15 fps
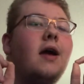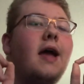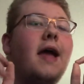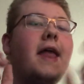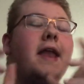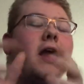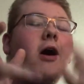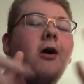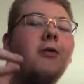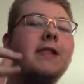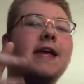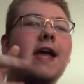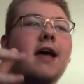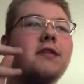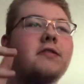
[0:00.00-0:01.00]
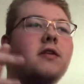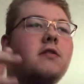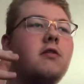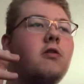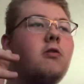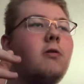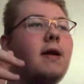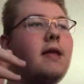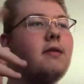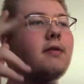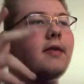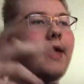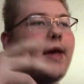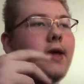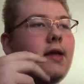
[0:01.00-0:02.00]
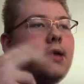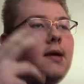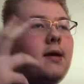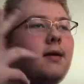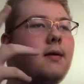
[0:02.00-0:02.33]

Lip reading: and all he has to do is like